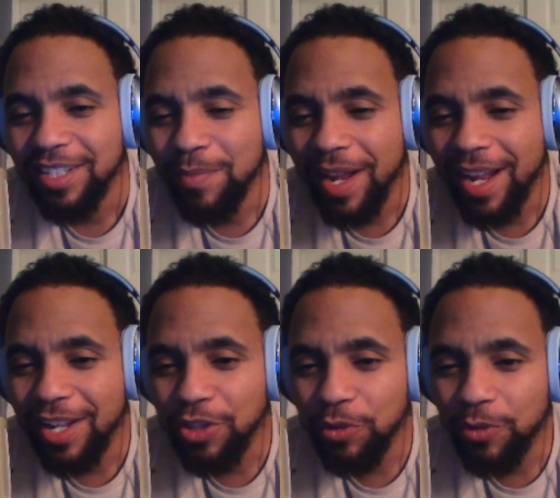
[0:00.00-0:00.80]

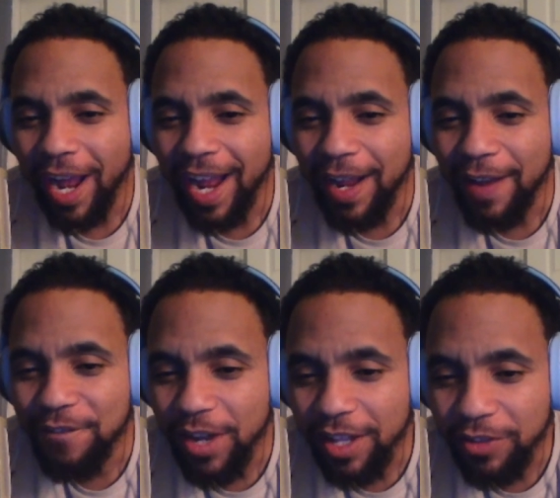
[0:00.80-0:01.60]
man threw a
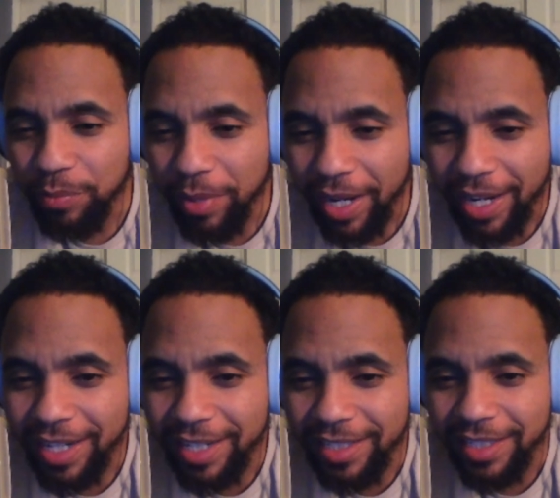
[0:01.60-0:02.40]
feathered
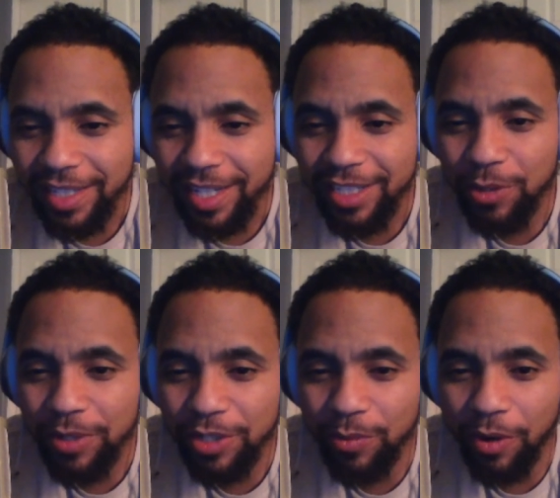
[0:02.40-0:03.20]
pen into
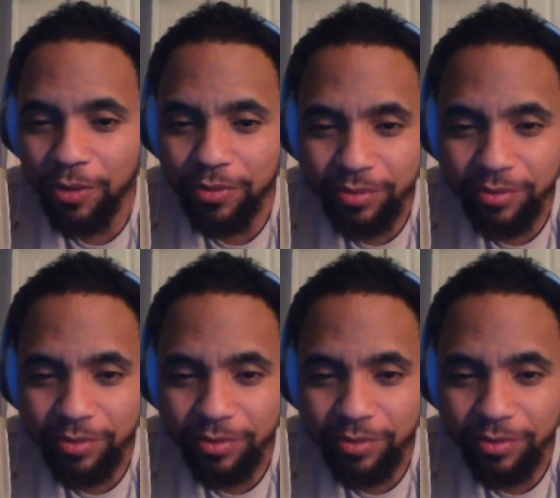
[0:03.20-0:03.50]
his throat.